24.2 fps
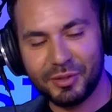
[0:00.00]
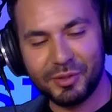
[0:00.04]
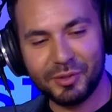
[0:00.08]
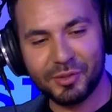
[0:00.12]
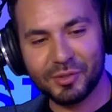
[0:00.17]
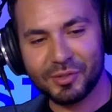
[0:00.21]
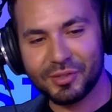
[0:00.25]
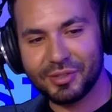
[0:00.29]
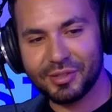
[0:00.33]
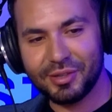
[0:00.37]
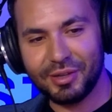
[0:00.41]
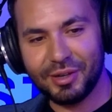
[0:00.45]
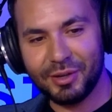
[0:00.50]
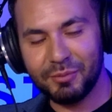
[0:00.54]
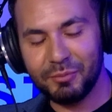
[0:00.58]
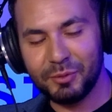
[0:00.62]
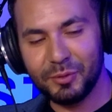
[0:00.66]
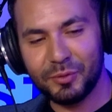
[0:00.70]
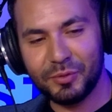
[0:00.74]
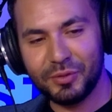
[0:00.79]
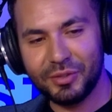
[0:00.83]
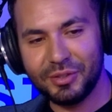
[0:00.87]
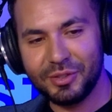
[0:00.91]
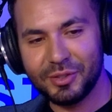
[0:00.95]
because I'm
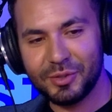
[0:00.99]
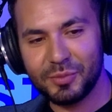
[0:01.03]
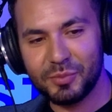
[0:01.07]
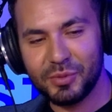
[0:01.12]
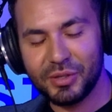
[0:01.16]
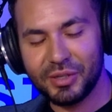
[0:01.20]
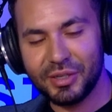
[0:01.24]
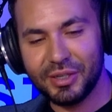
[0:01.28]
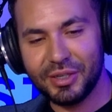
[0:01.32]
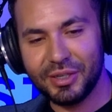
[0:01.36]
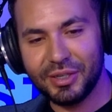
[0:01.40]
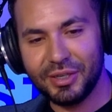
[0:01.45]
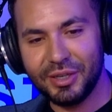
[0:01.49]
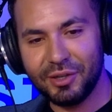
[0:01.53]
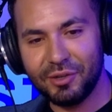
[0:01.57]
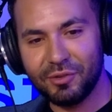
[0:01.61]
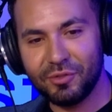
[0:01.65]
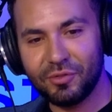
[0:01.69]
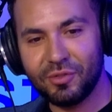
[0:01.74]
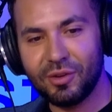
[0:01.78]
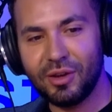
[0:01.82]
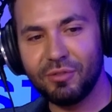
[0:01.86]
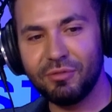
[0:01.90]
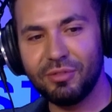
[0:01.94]
already speaking
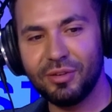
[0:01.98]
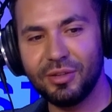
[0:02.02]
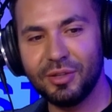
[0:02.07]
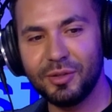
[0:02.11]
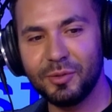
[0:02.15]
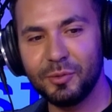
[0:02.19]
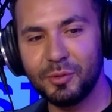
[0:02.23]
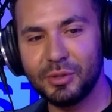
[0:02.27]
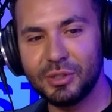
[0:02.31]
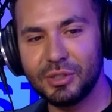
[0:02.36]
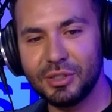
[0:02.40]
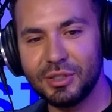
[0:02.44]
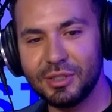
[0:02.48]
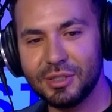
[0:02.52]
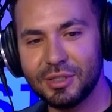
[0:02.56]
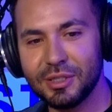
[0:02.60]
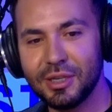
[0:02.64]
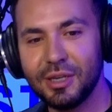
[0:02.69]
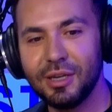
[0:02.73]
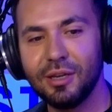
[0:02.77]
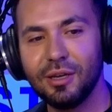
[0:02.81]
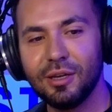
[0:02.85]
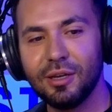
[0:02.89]
5 languages.